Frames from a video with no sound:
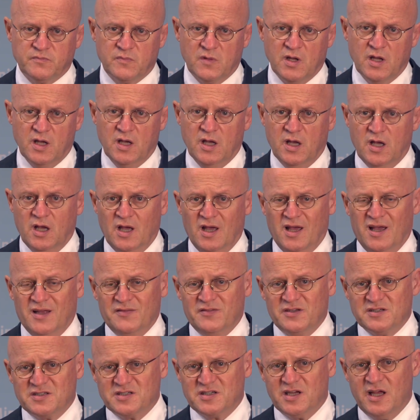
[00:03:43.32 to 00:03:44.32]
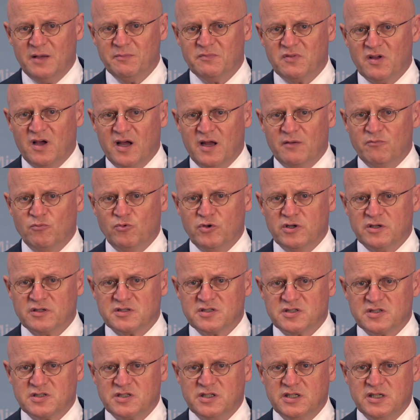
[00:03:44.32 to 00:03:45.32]
At the same time, we are
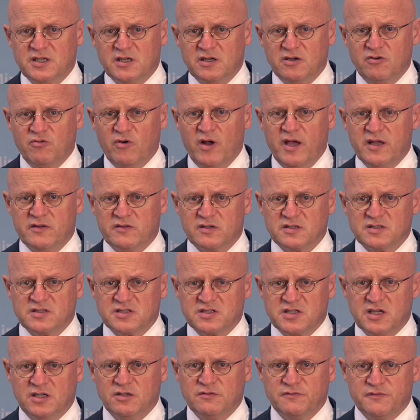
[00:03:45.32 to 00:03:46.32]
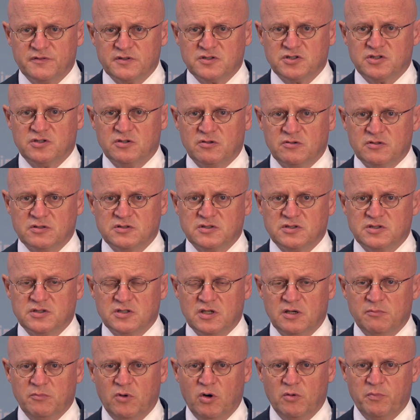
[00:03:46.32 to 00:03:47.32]
seeing greater
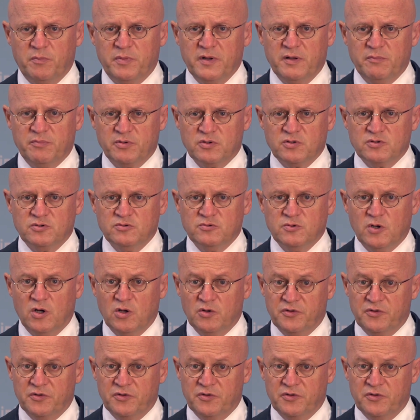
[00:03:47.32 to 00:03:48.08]
self-assurance among people who,